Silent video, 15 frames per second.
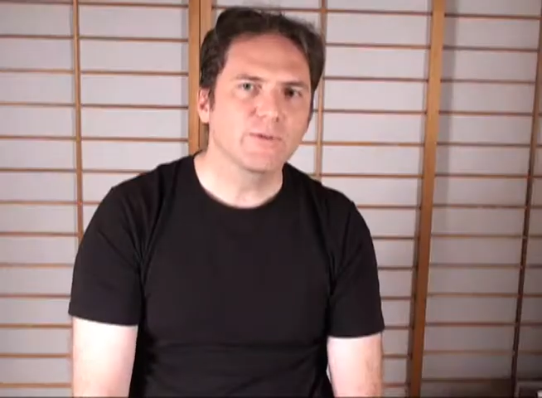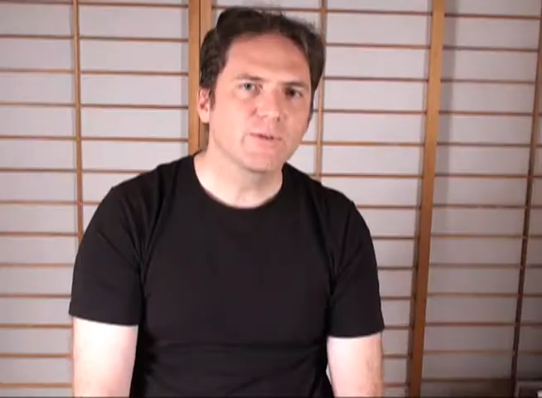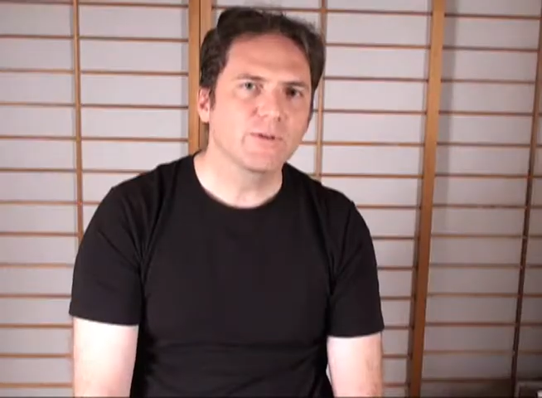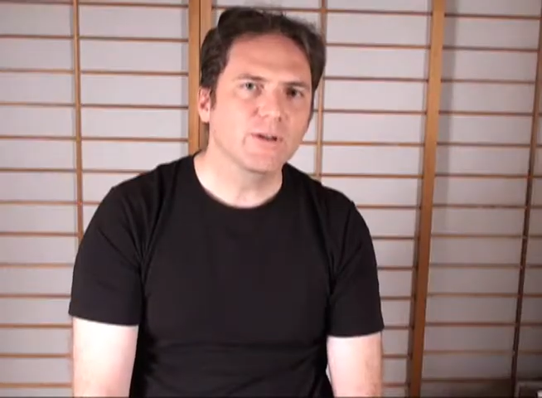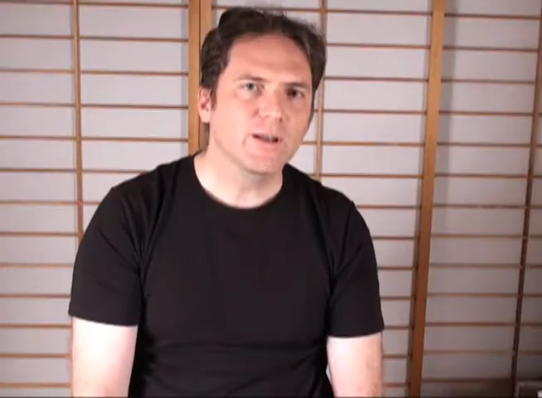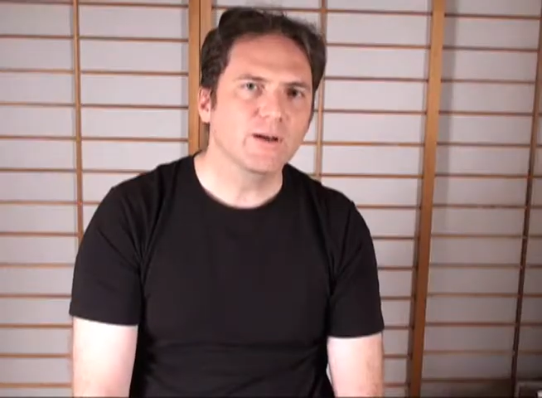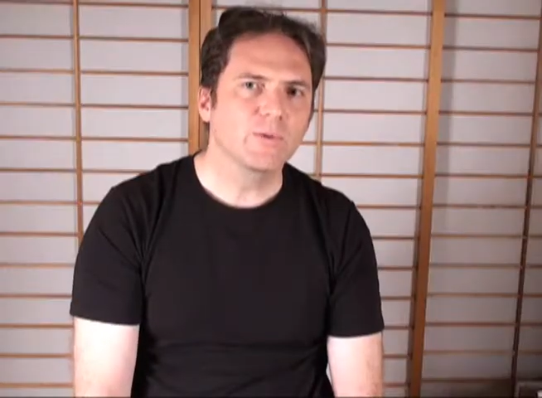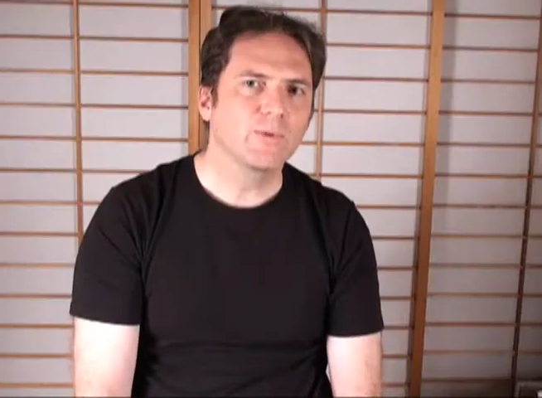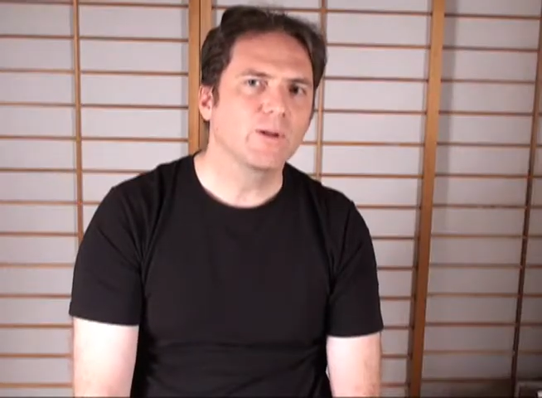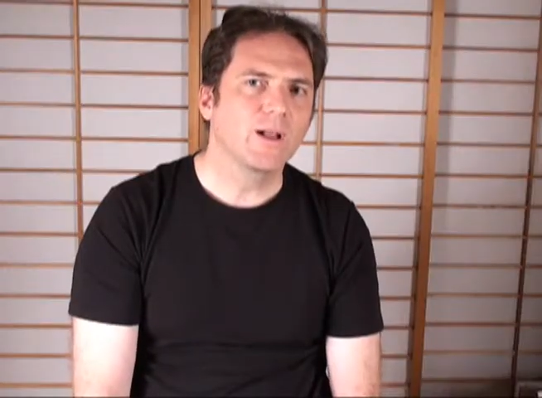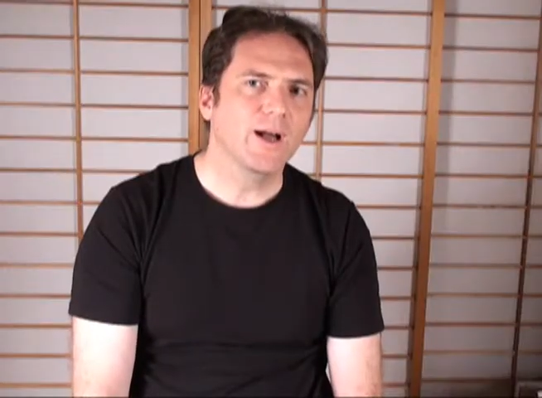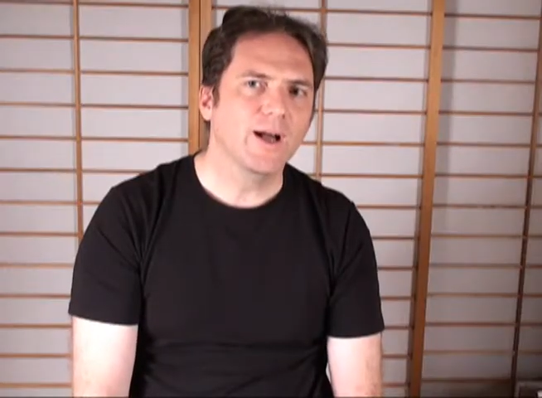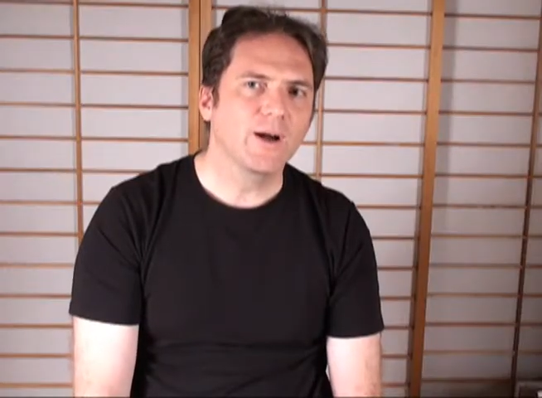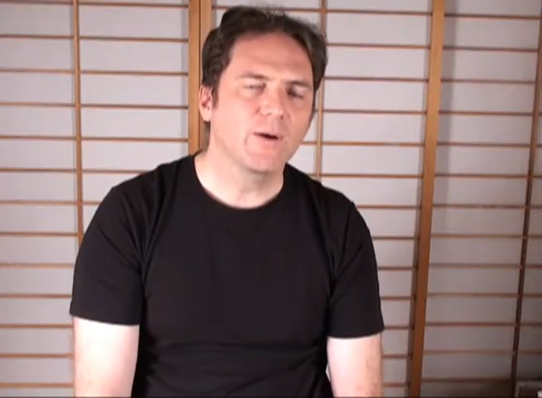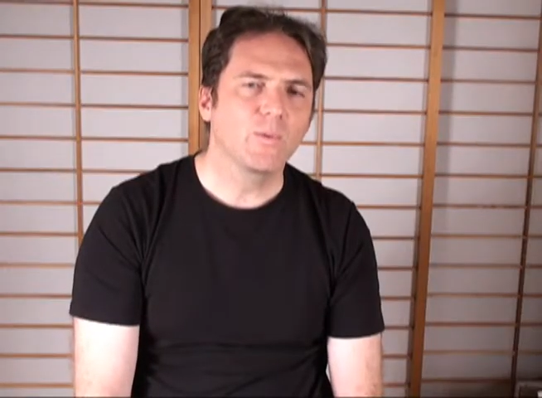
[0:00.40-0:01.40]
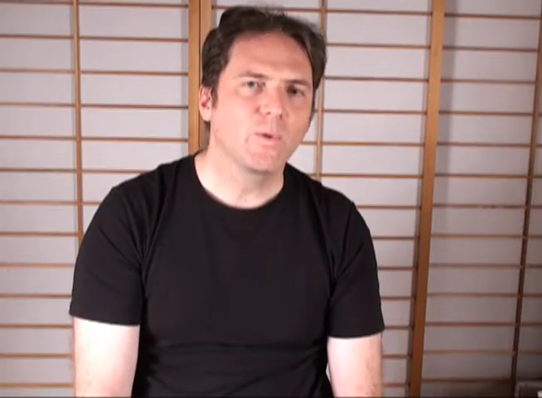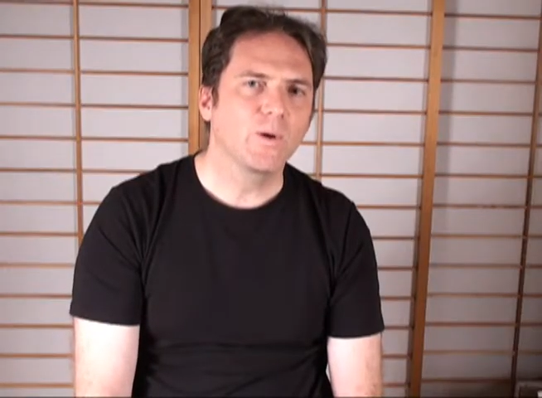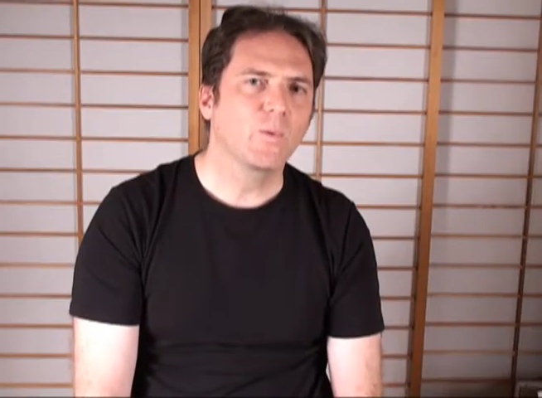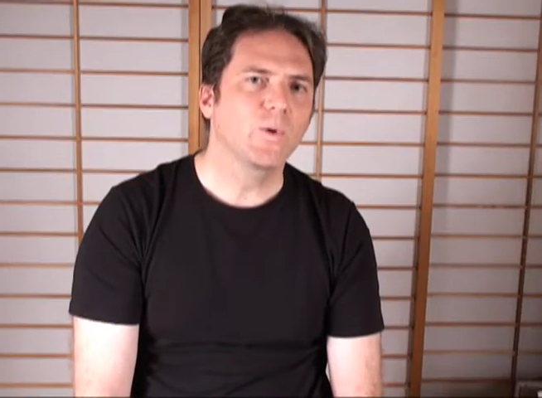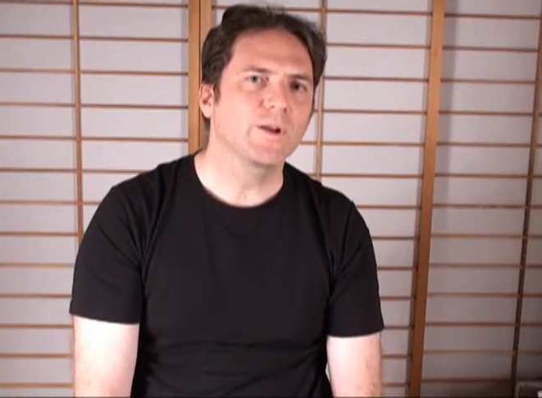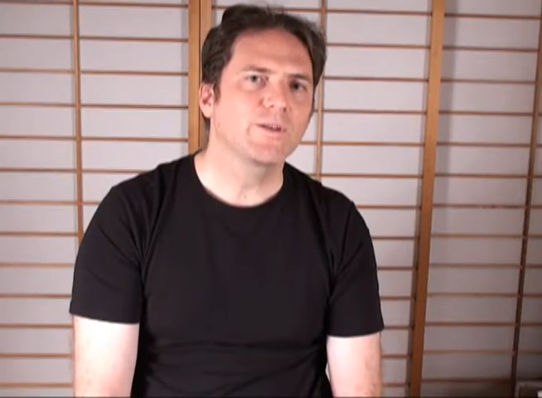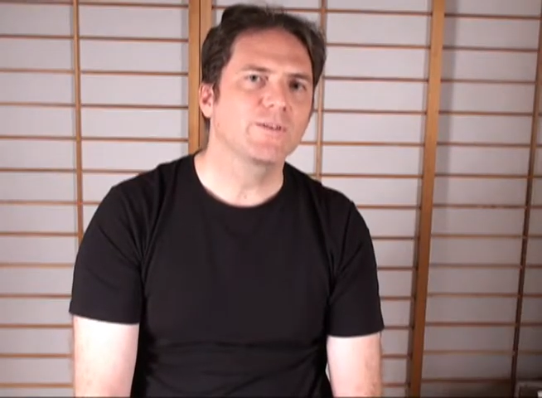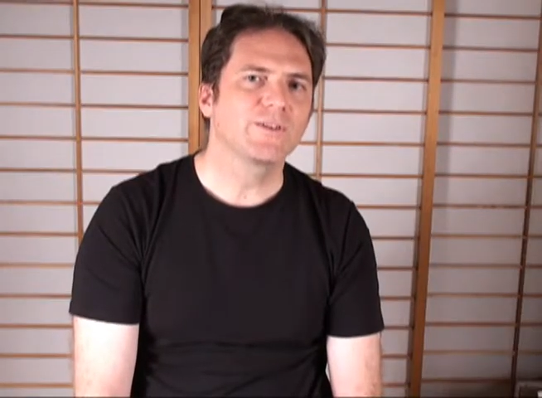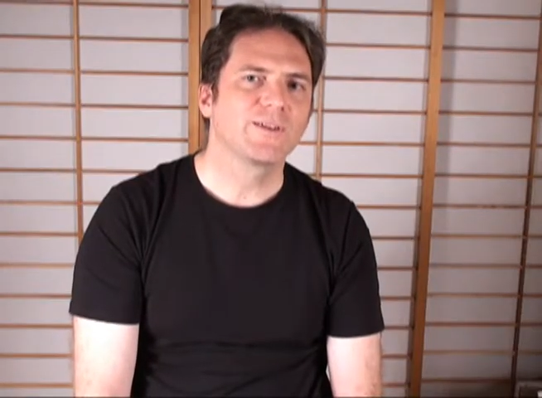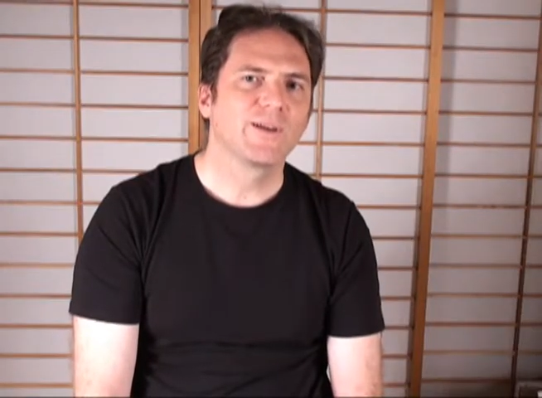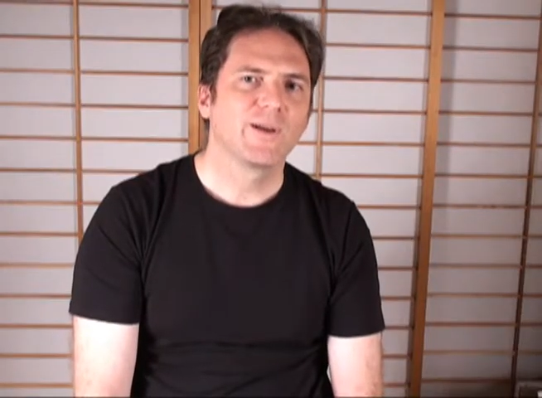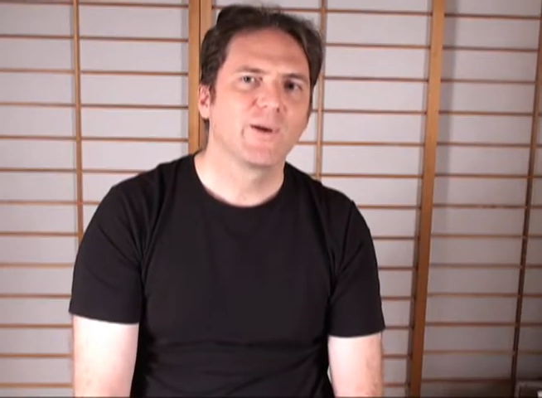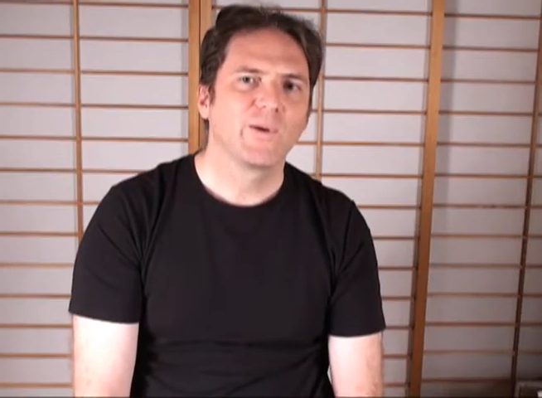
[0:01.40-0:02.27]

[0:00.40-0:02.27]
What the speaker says: if you look at it, well, what is,